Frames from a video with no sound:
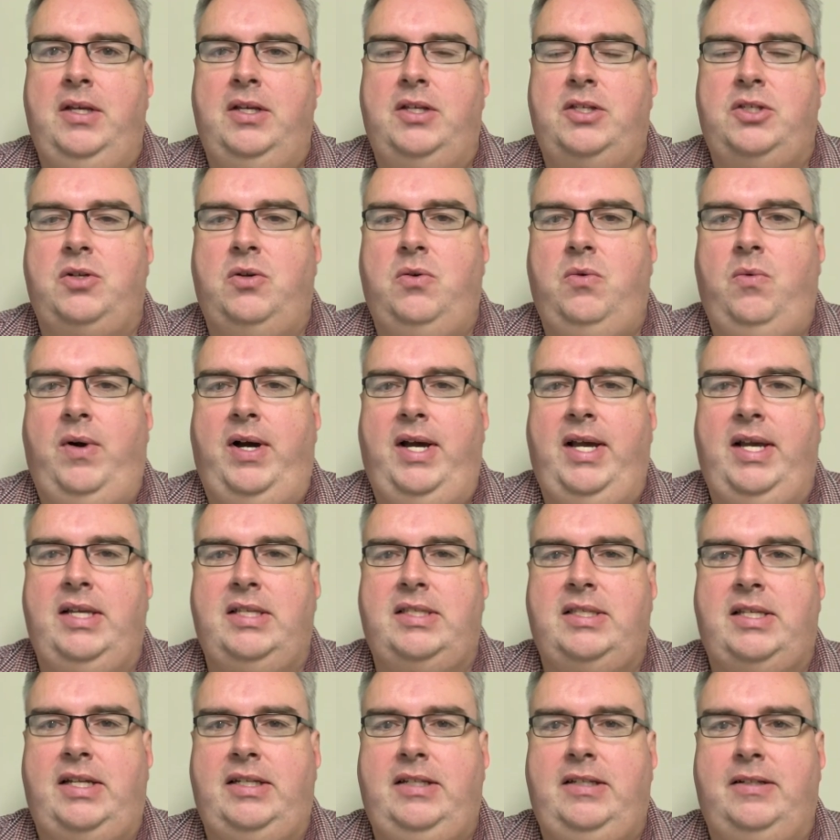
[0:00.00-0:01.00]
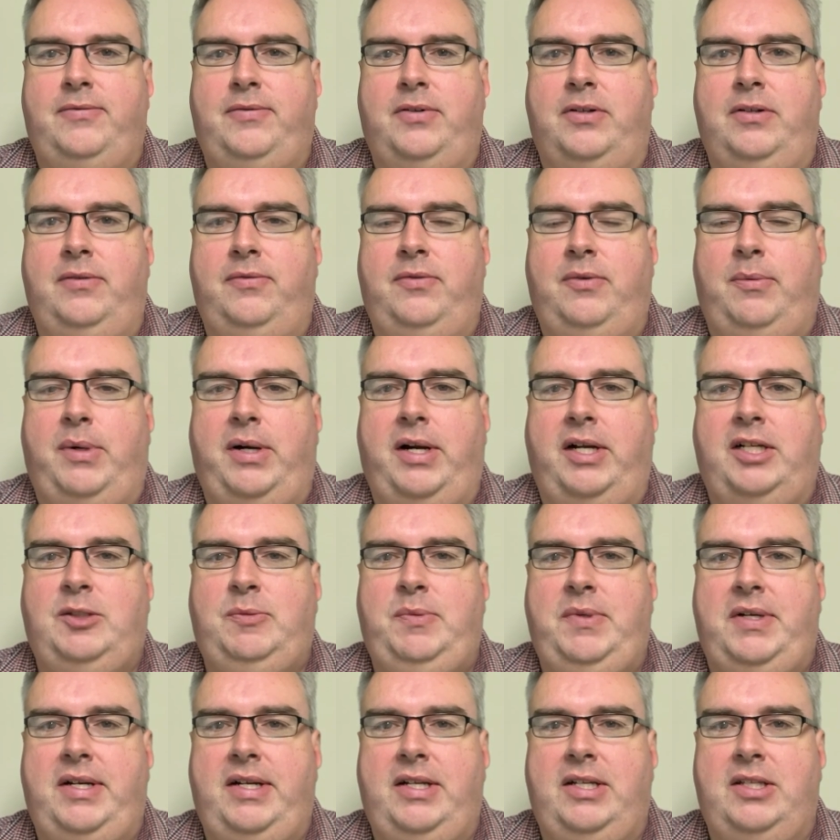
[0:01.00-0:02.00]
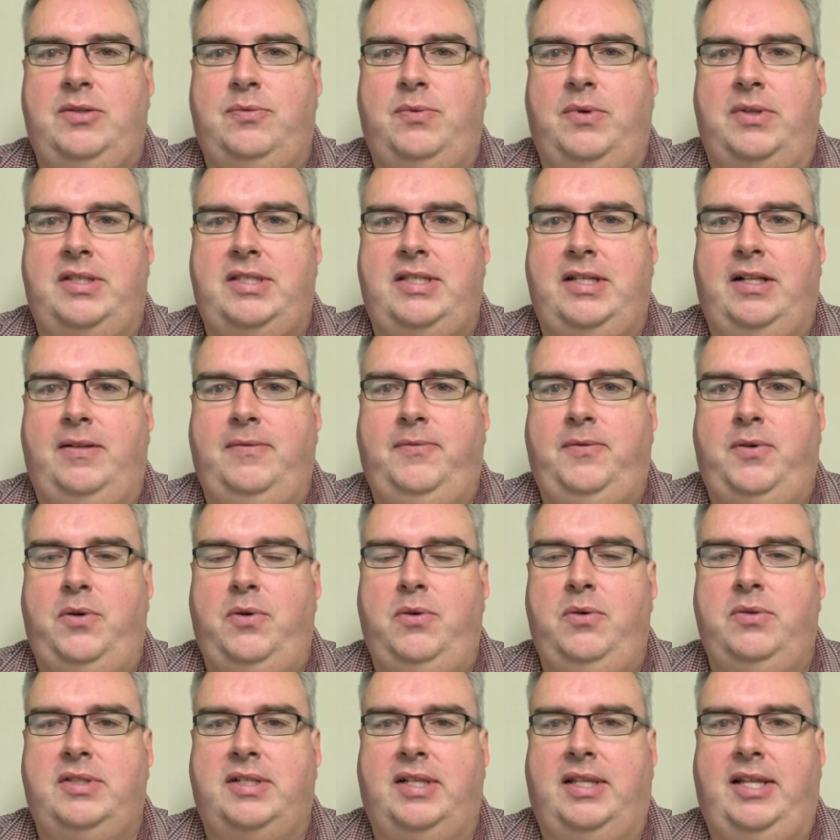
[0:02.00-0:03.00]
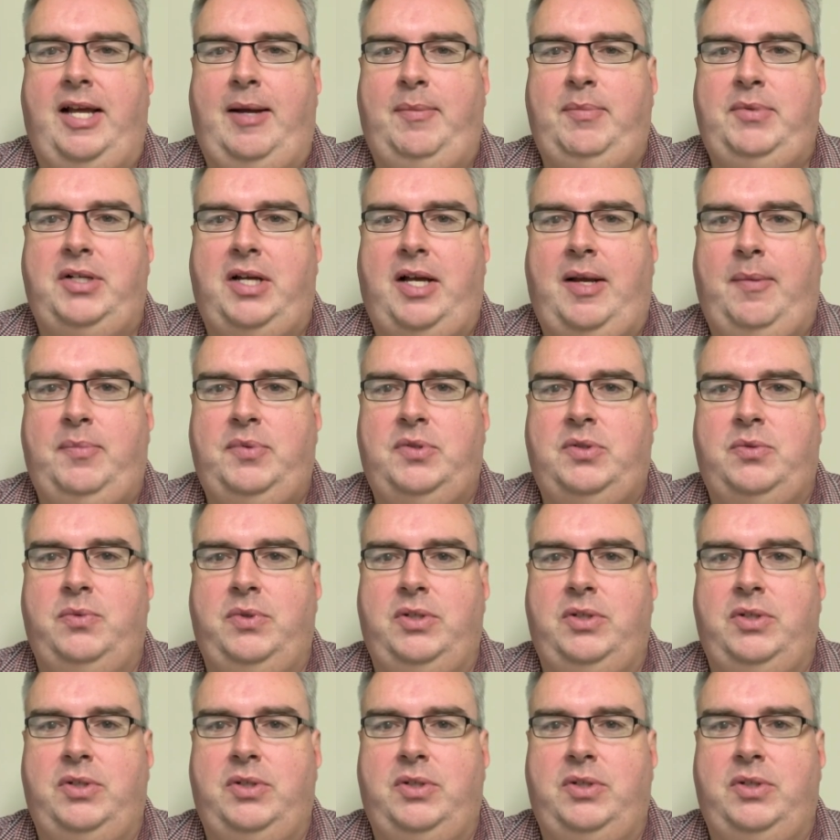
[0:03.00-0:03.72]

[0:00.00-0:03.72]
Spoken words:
So why is that different from our experience with cell phones and laptops,